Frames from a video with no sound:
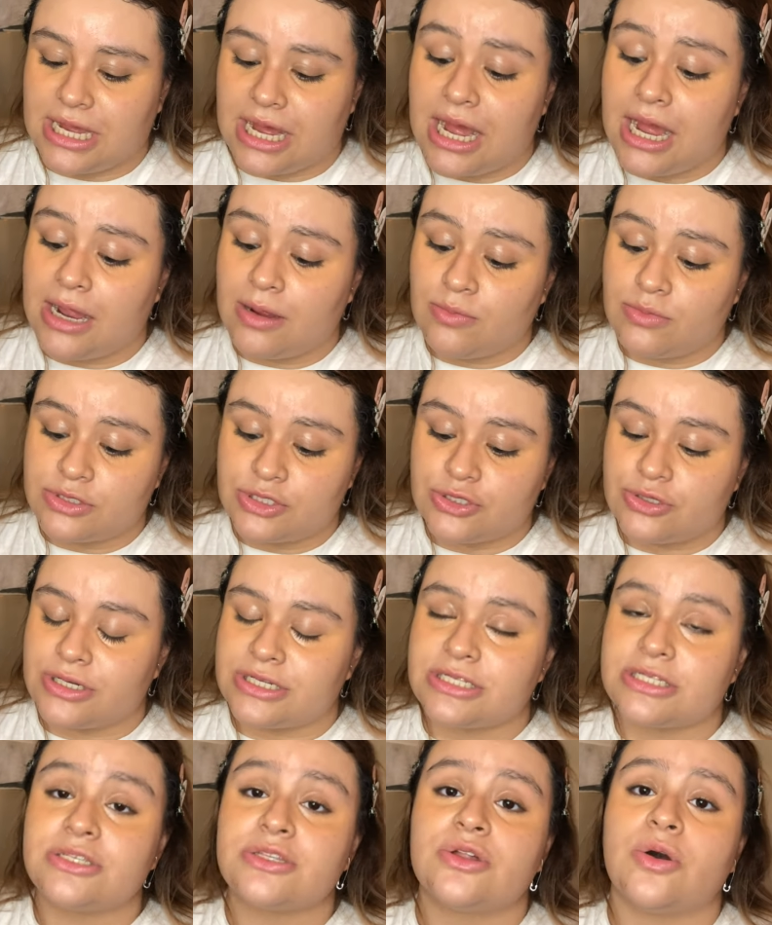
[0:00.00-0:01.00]
I was
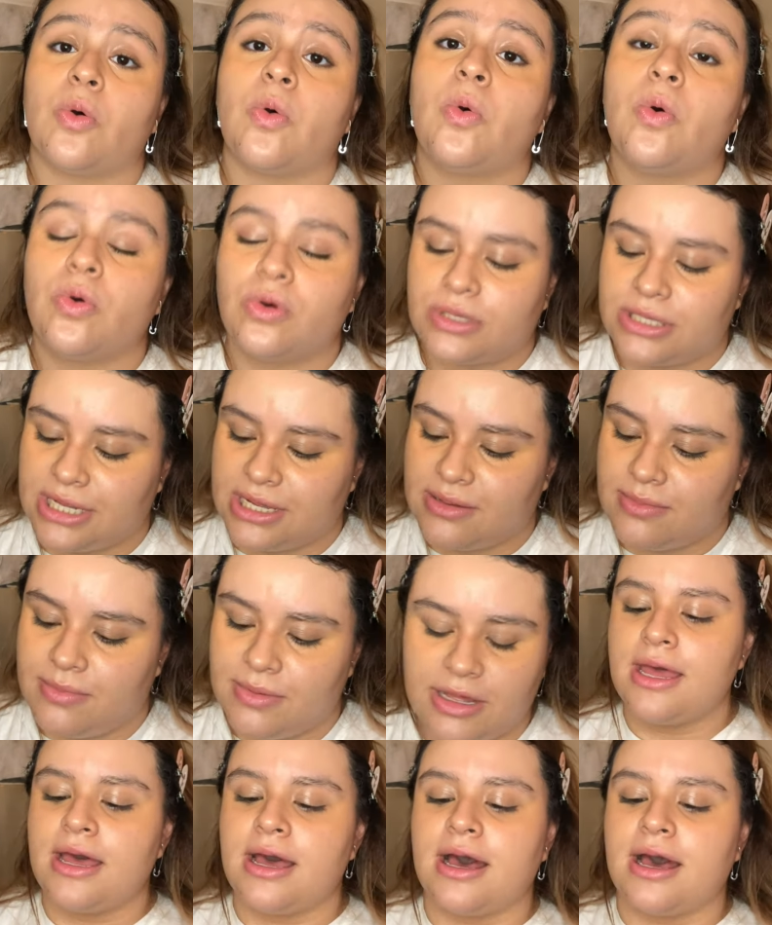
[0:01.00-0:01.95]
stressed the whole time.